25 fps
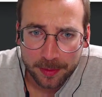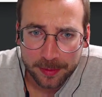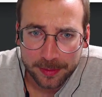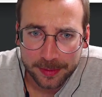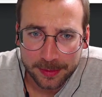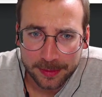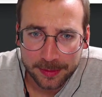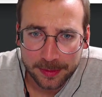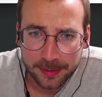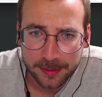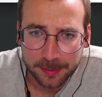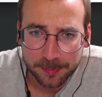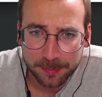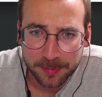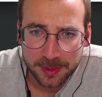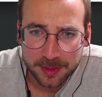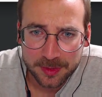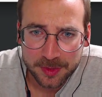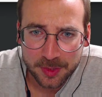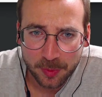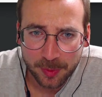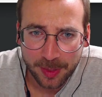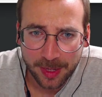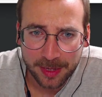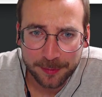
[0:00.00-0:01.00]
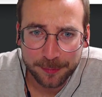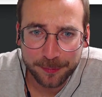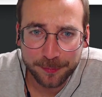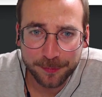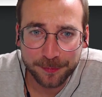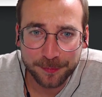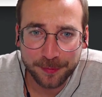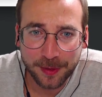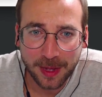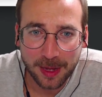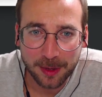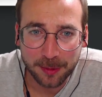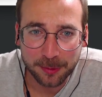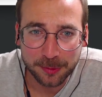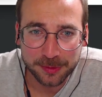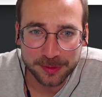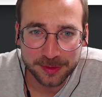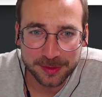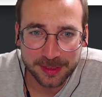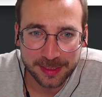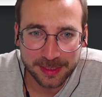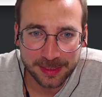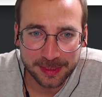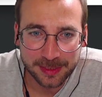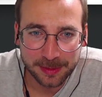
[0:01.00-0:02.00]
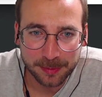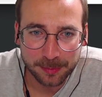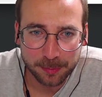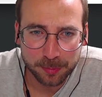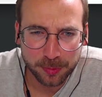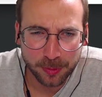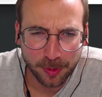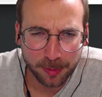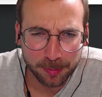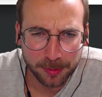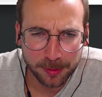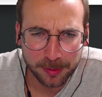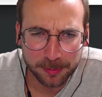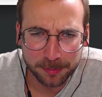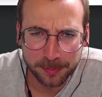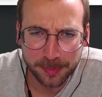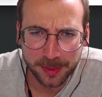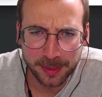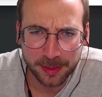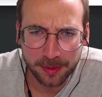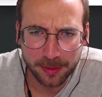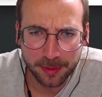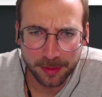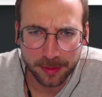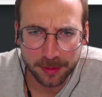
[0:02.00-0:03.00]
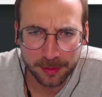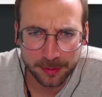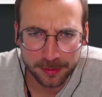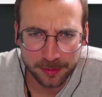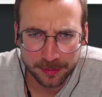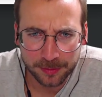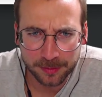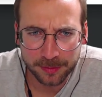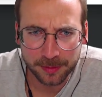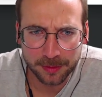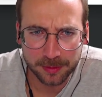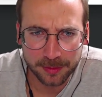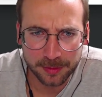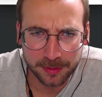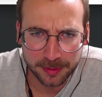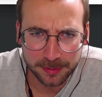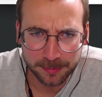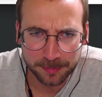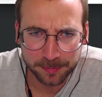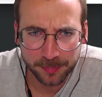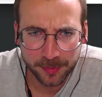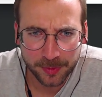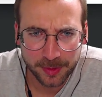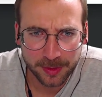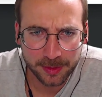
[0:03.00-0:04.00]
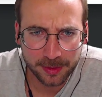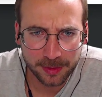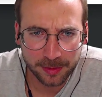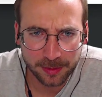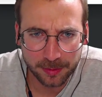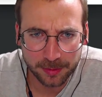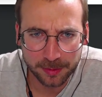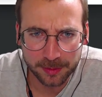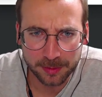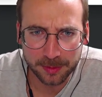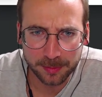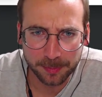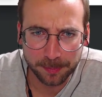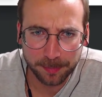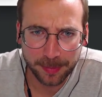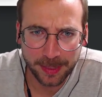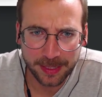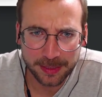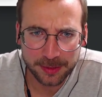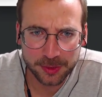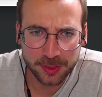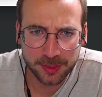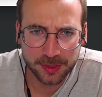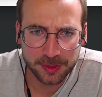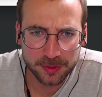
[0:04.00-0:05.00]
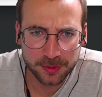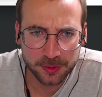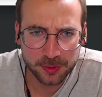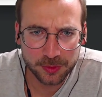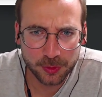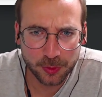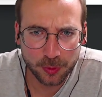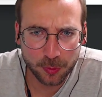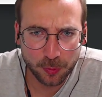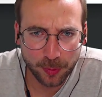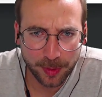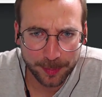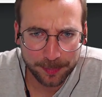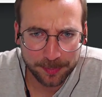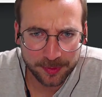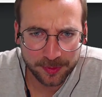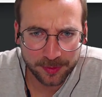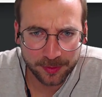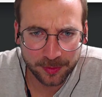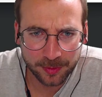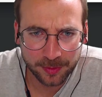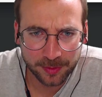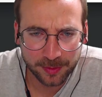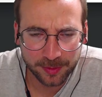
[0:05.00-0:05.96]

So I found a problem in the bash script.